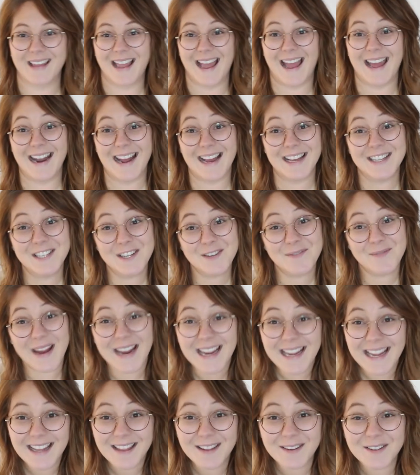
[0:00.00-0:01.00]
And as you're
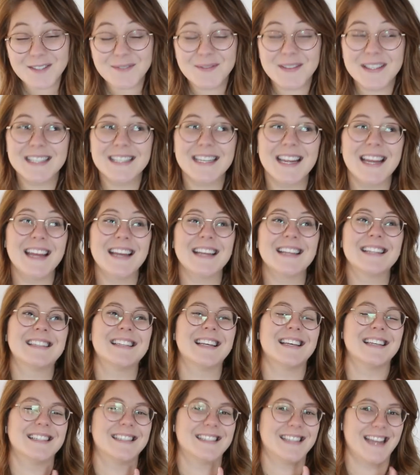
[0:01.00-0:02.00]
making those mistakes,
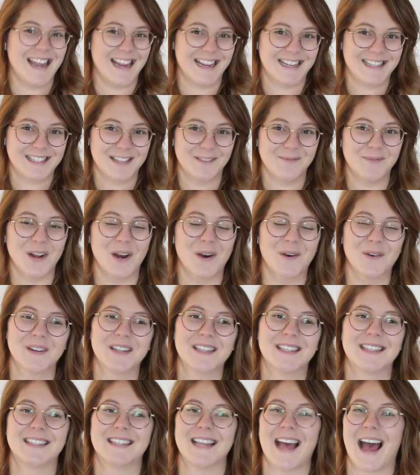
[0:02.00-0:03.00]
take some
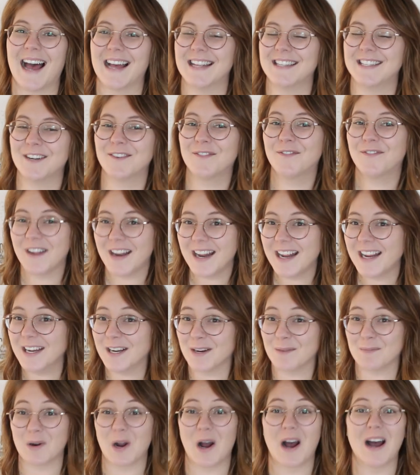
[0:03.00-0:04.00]
notes. As you're fitting
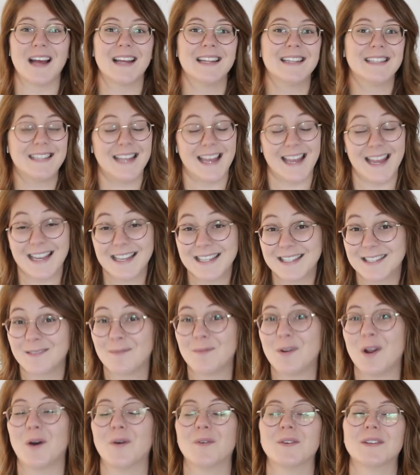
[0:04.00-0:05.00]
your bra, take some
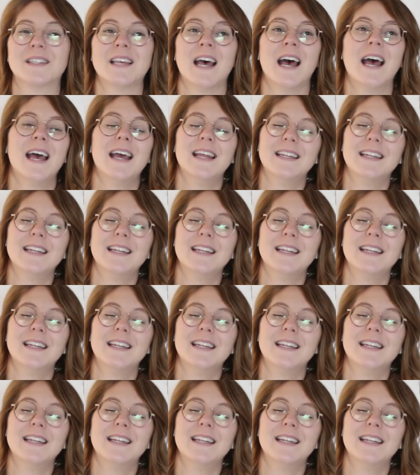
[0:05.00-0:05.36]
notes.